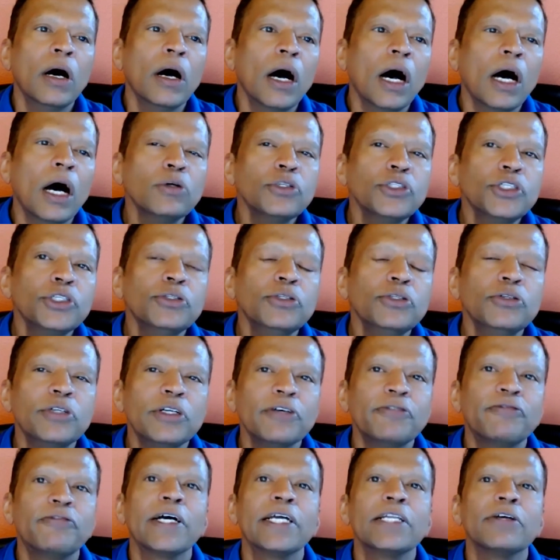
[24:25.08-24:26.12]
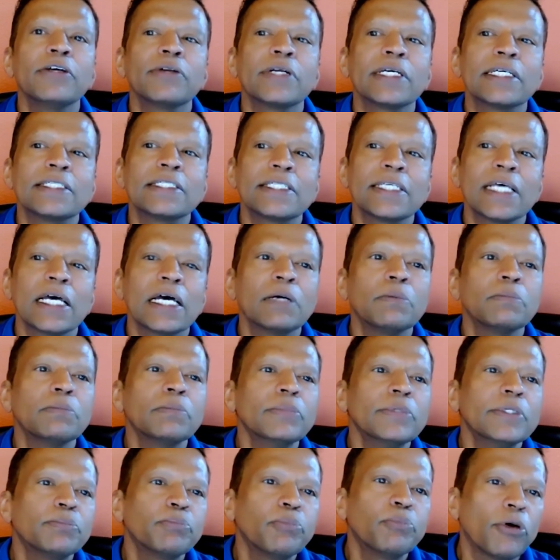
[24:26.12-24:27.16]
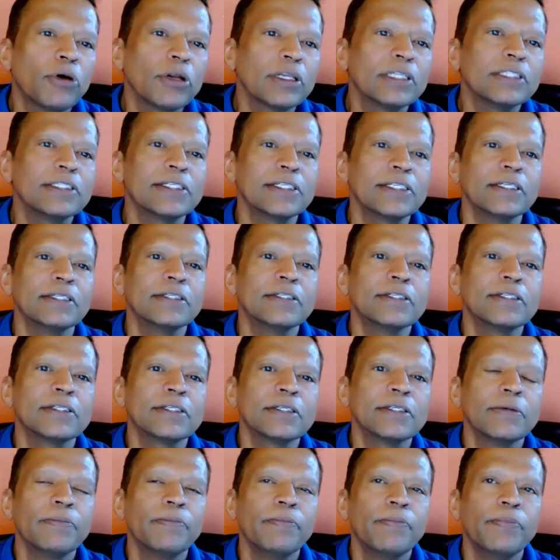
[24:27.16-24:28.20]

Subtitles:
How should you define your exam policies?